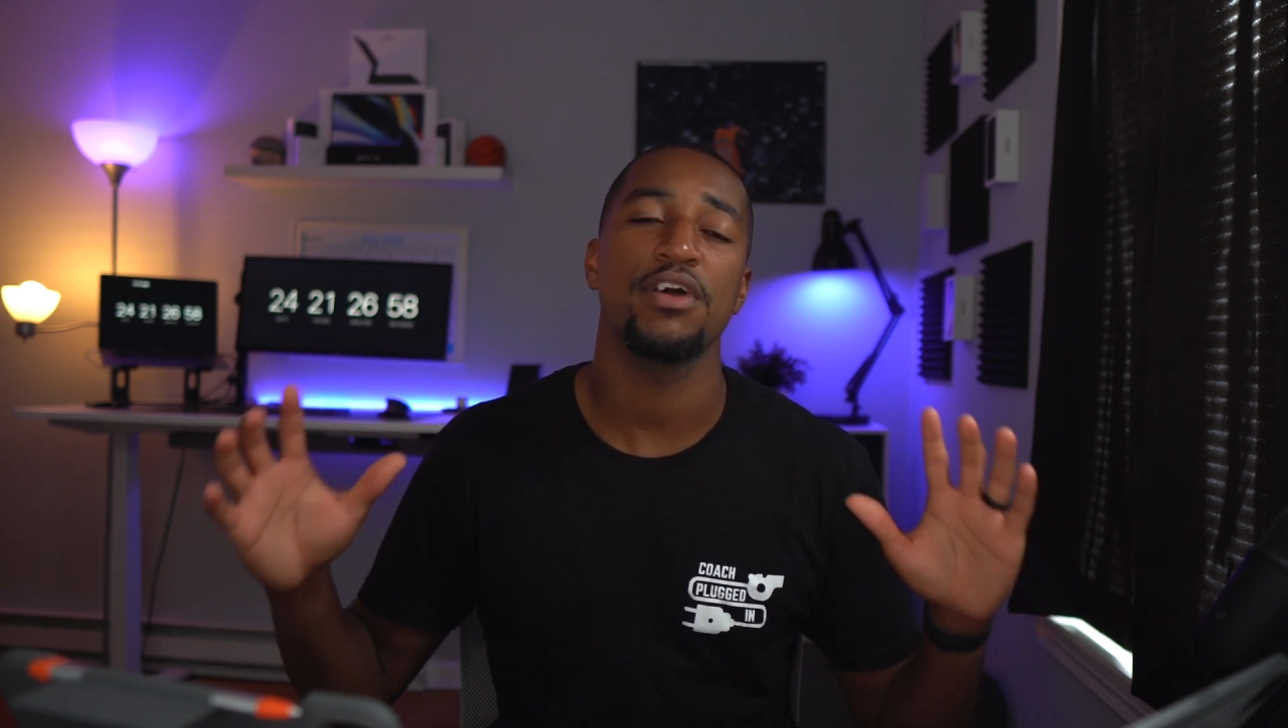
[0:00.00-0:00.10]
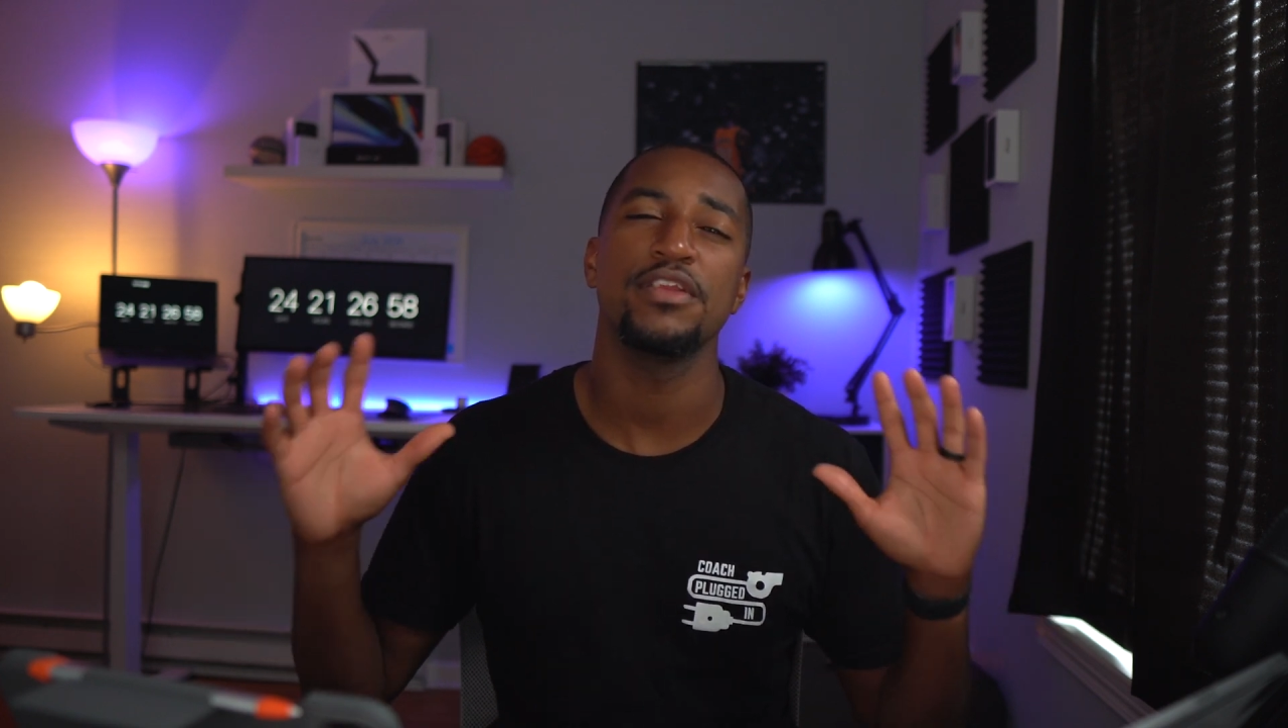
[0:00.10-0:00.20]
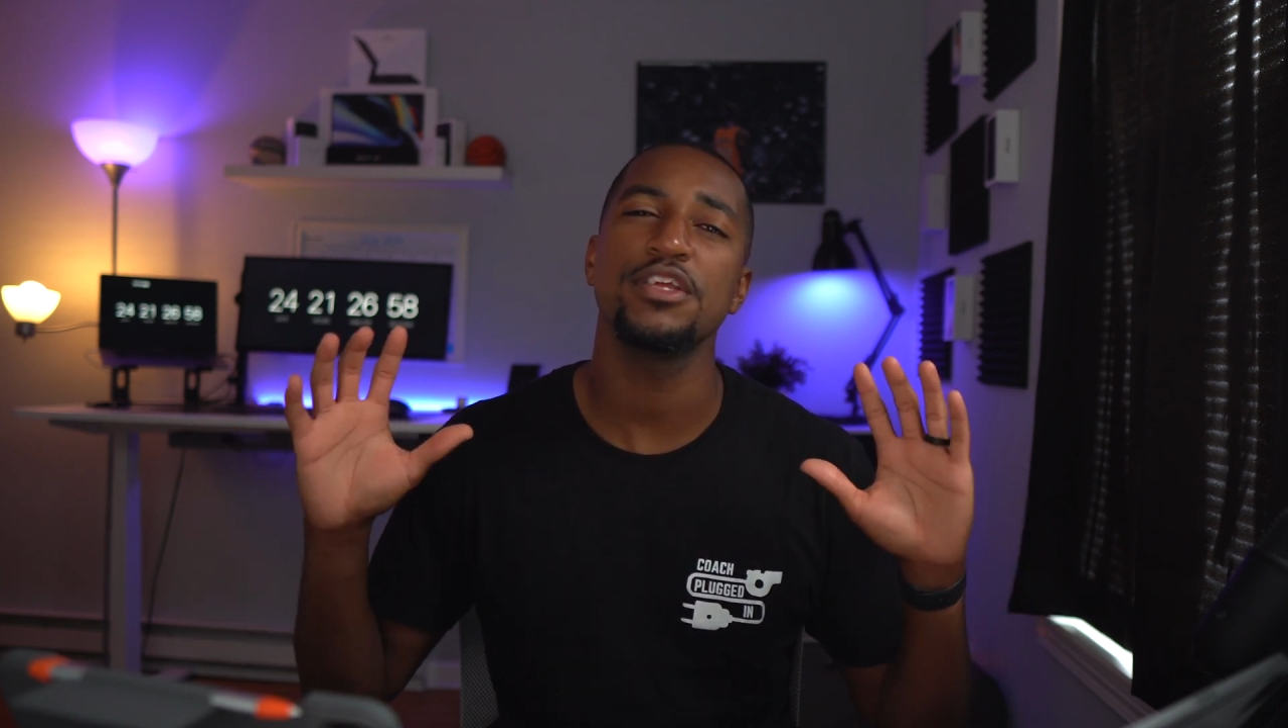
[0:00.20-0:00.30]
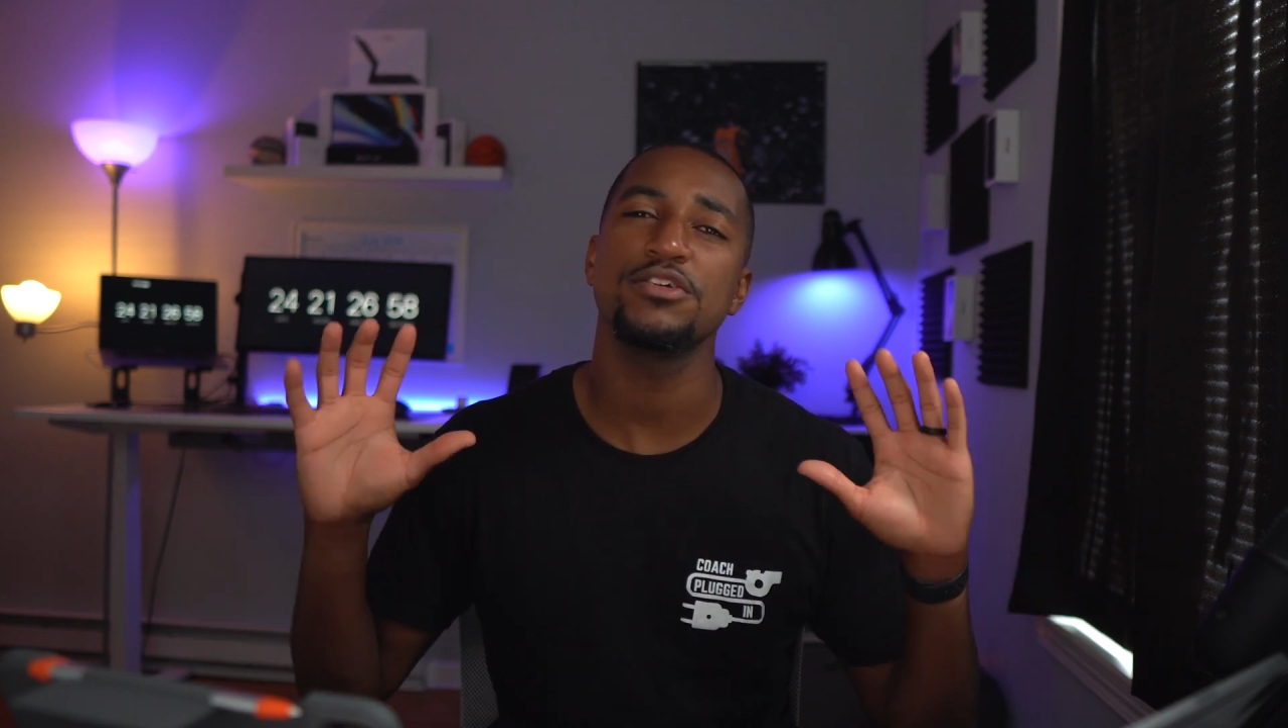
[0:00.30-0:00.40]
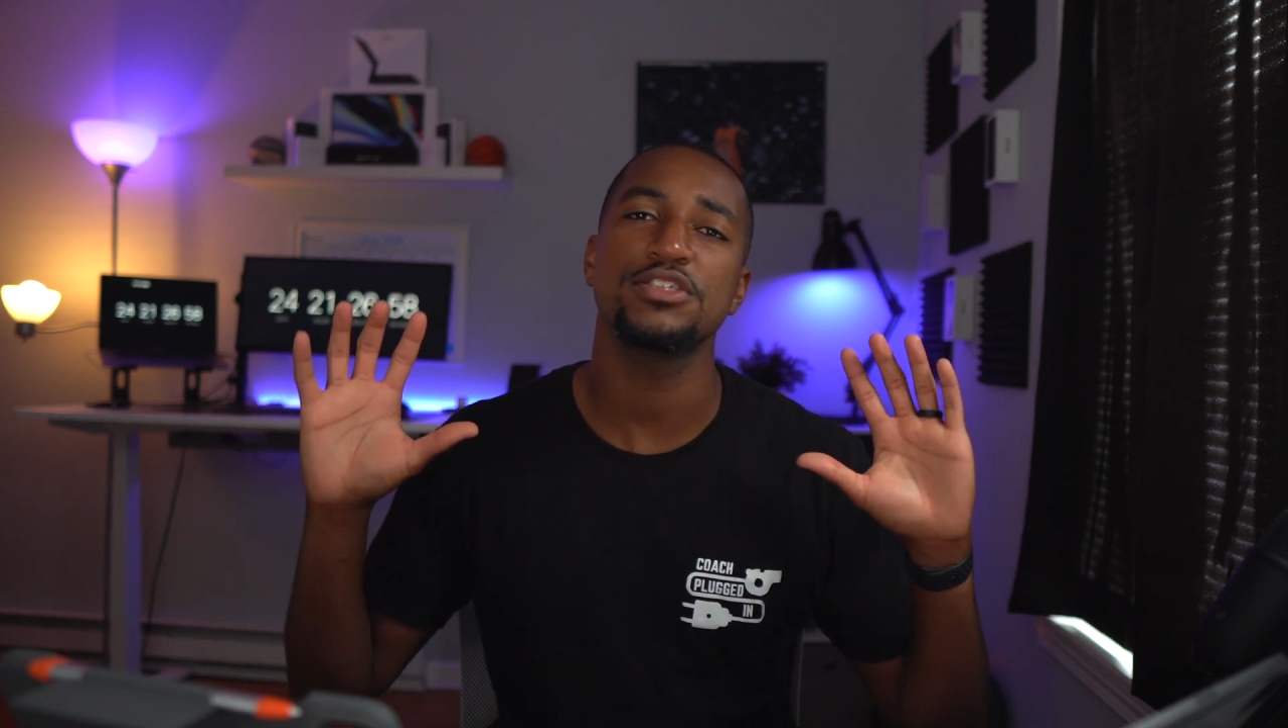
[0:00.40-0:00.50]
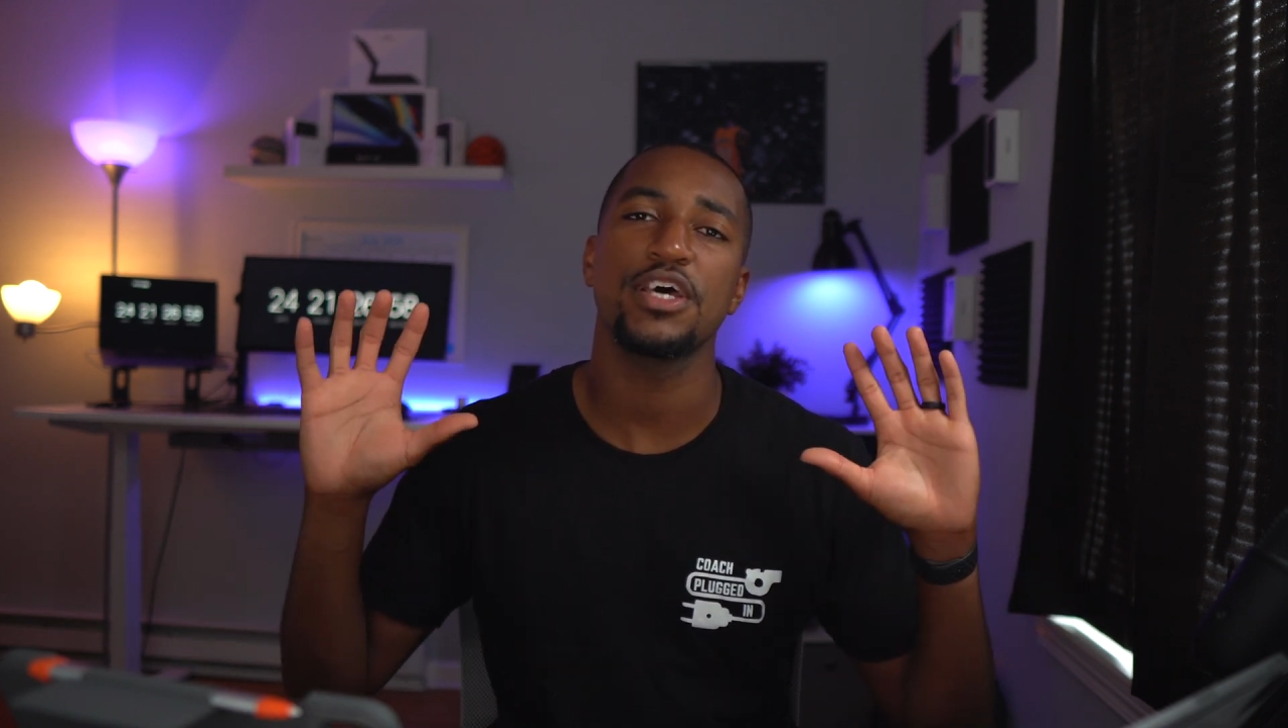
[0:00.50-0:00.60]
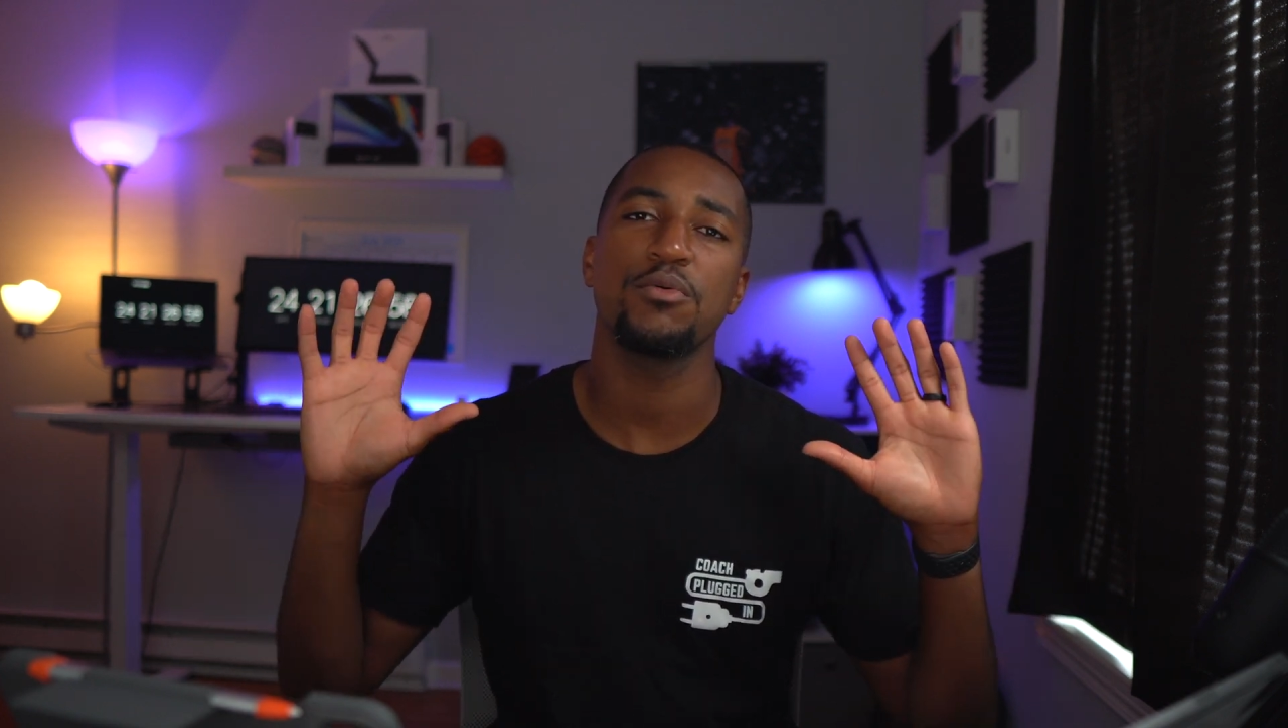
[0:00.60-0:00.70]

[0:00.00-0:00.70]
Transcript: and then you say,